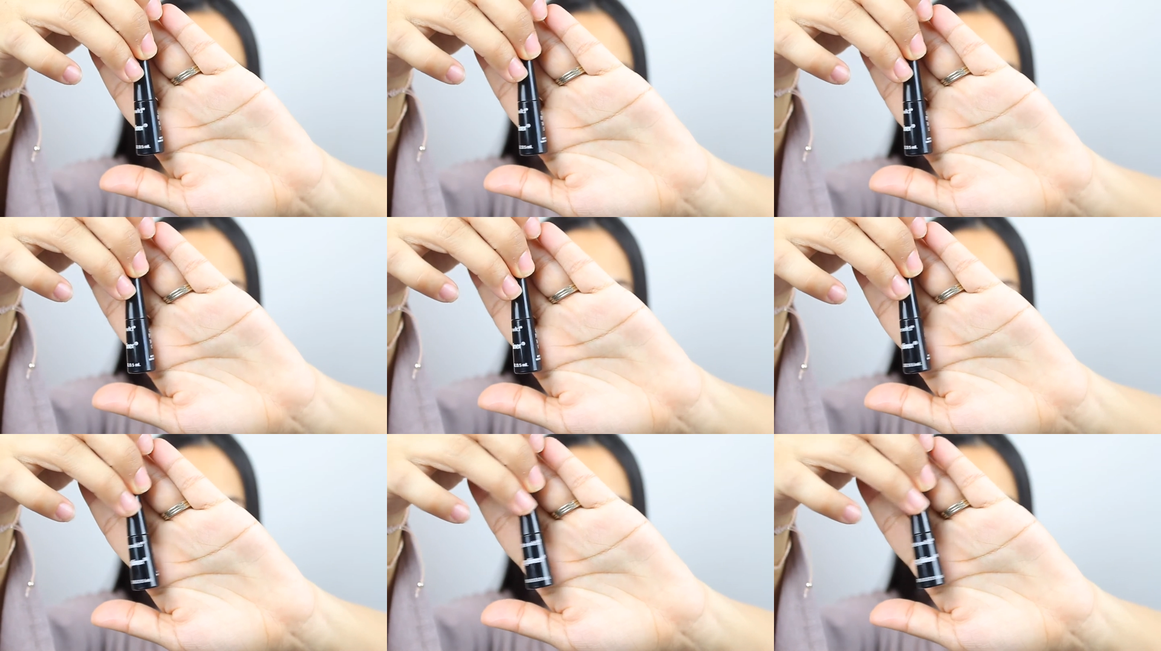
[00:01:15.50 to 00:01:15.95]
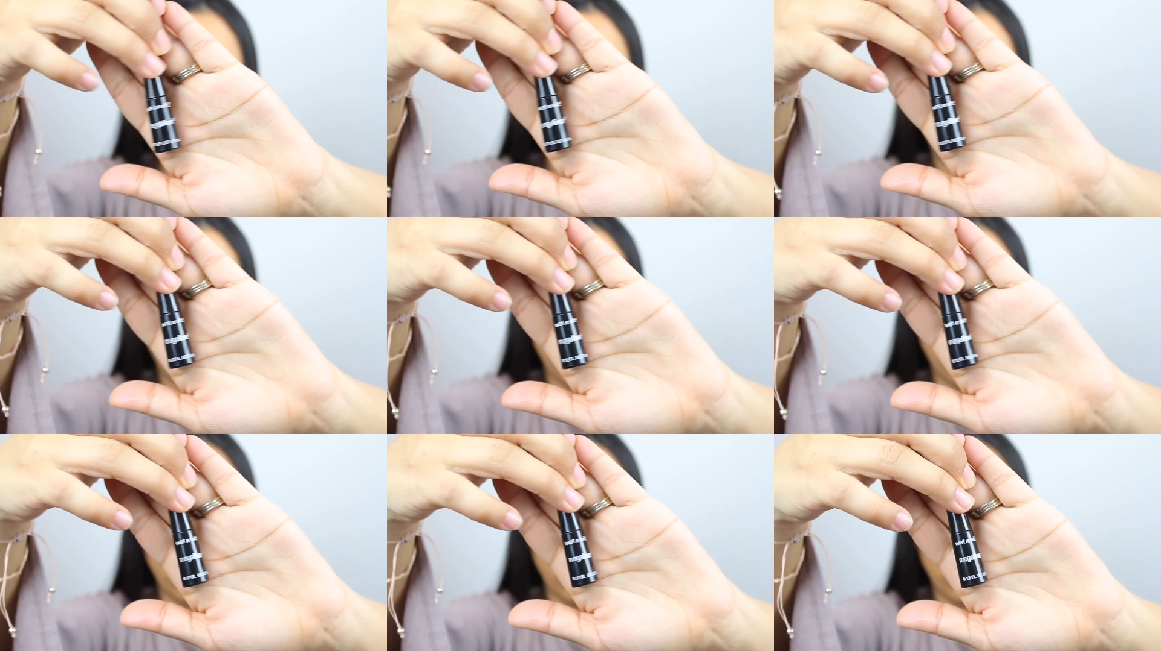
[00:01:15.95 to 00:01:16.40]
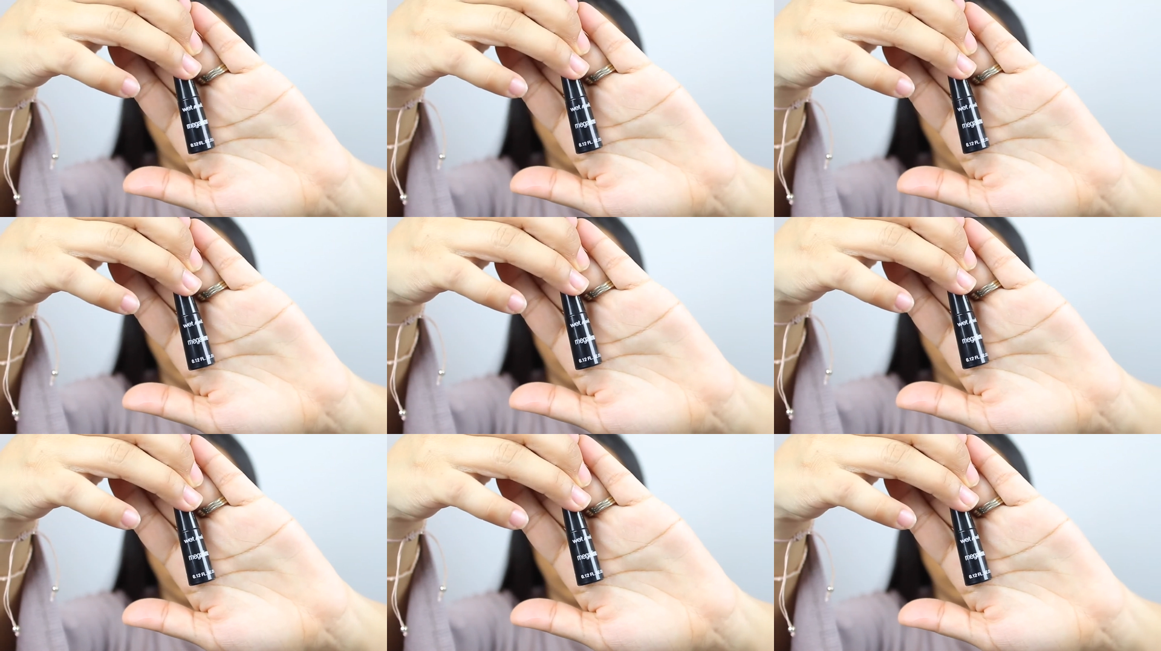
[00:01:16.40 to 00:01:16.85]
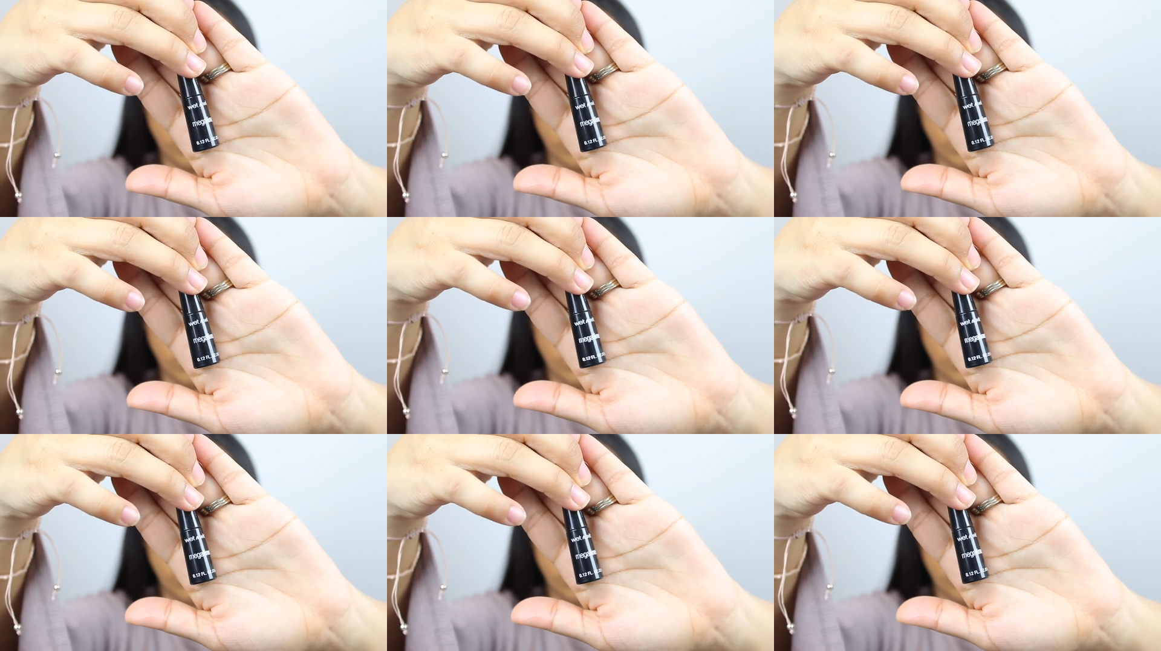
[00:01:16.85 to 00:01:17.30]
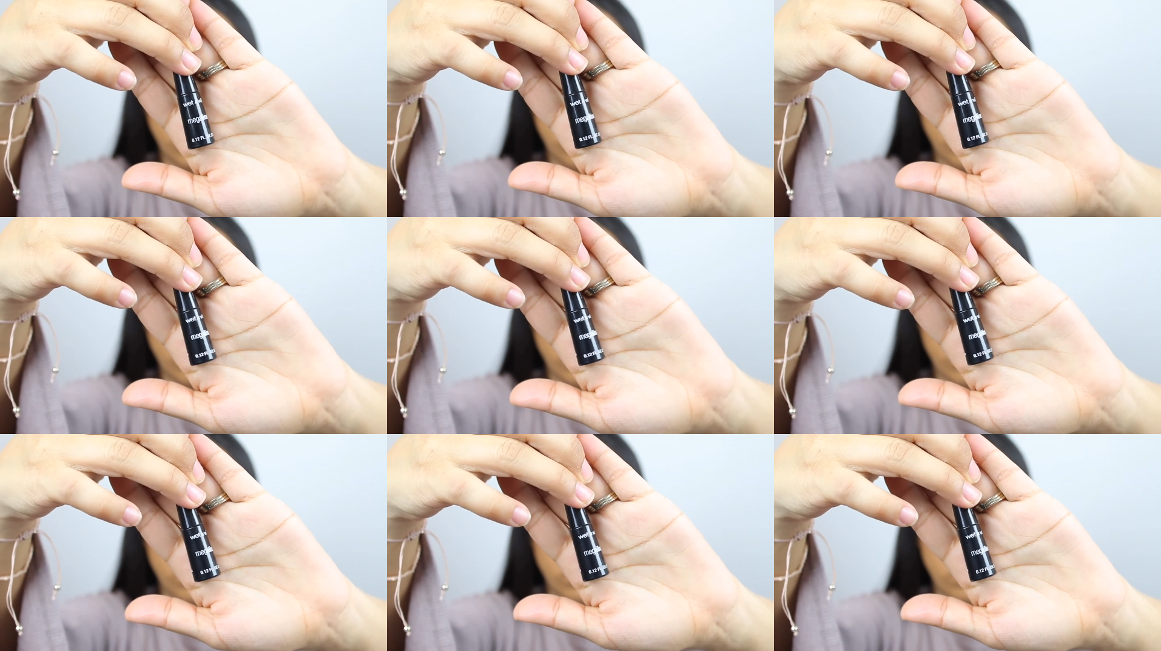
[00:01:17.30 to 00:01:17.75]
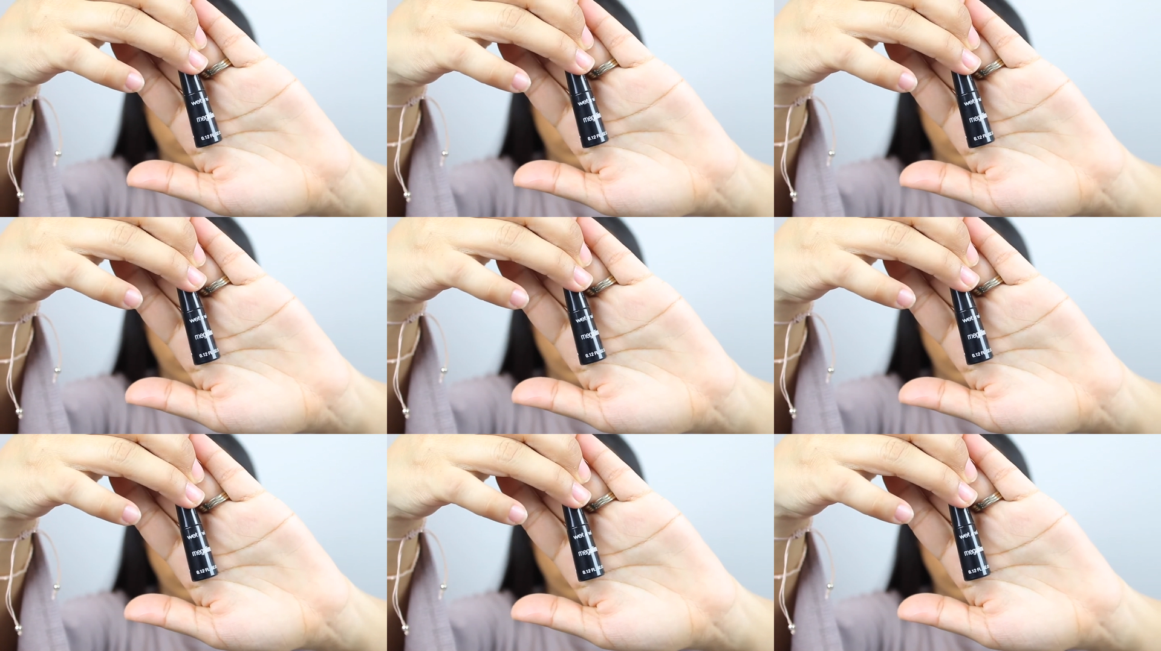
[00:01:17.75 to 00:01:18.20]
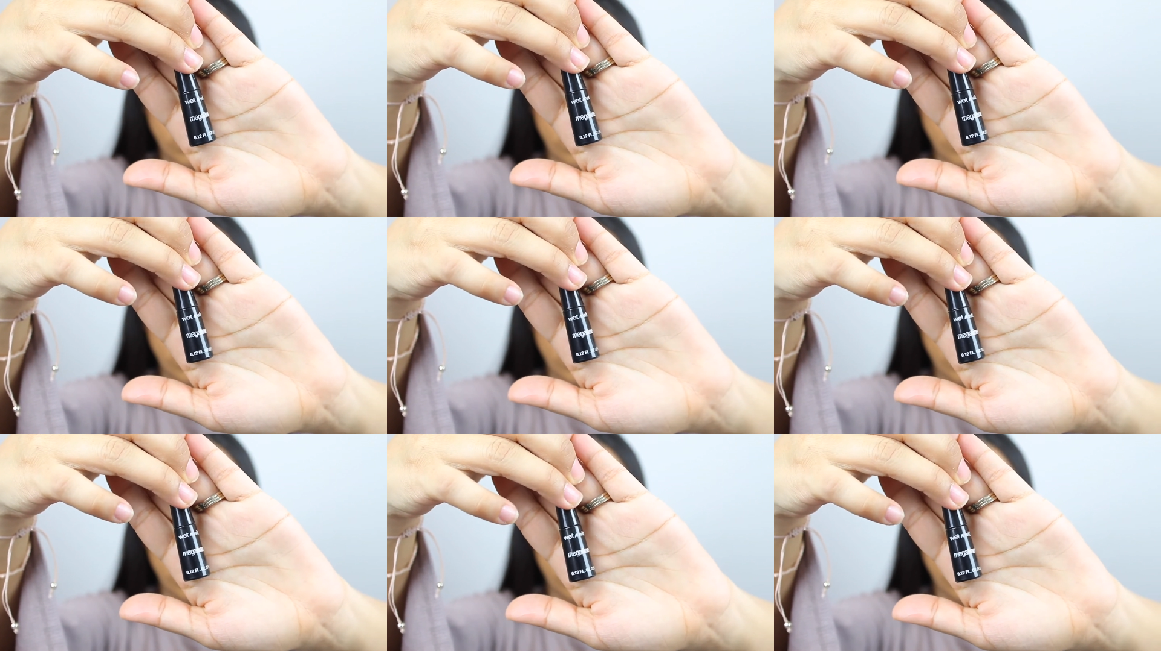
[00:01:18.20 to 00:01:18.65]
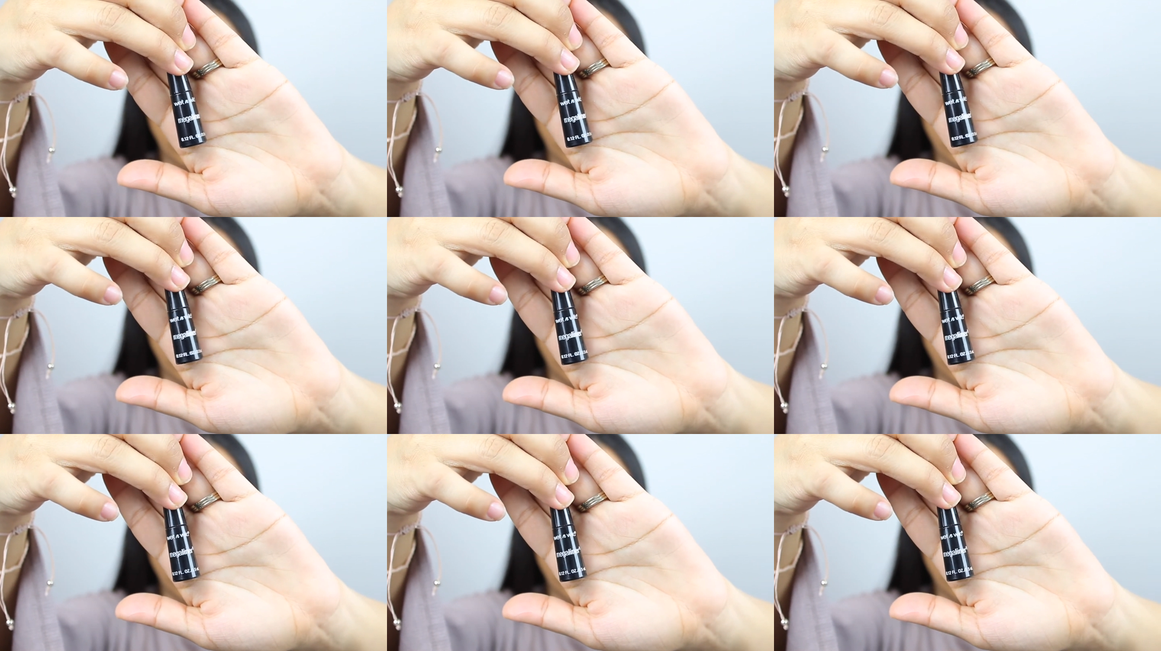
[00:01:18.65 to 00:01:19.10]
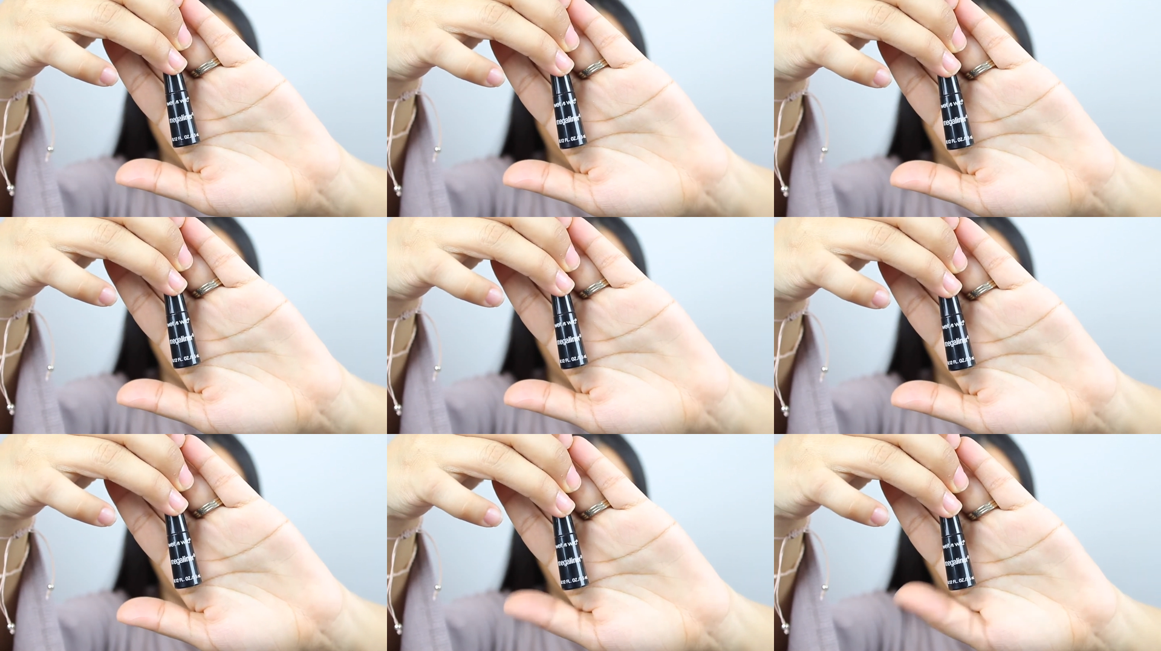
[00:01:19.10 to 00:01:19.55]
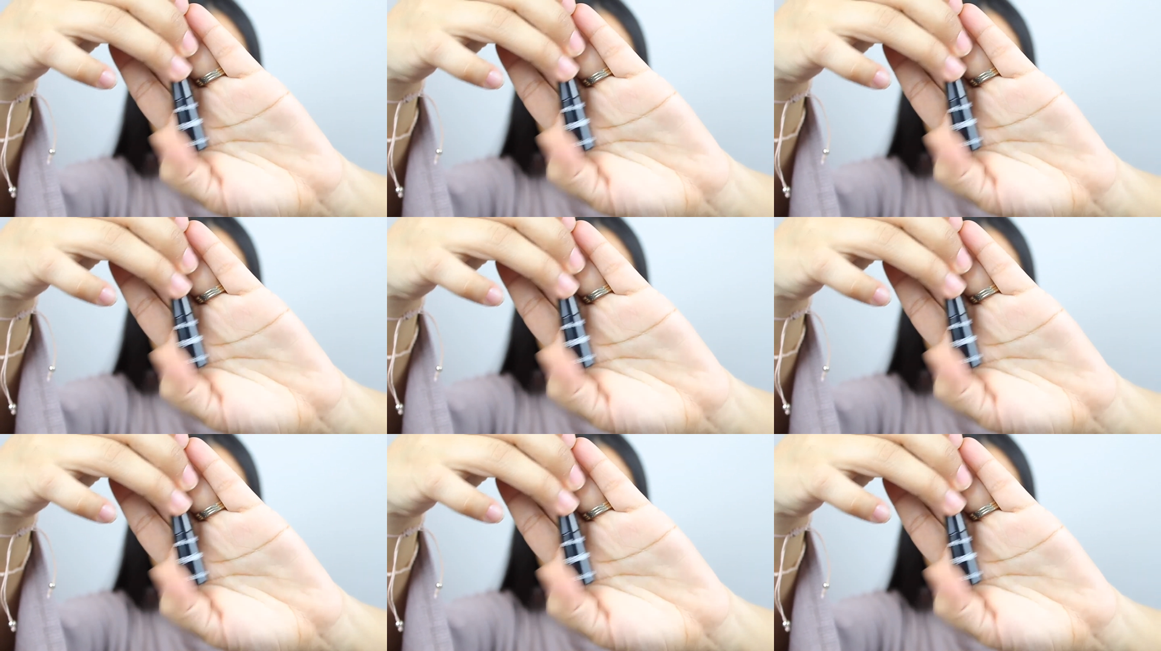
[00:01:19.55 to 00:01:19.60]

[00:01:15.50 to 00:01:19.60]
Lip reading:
No face is visible, so there are no lips to read.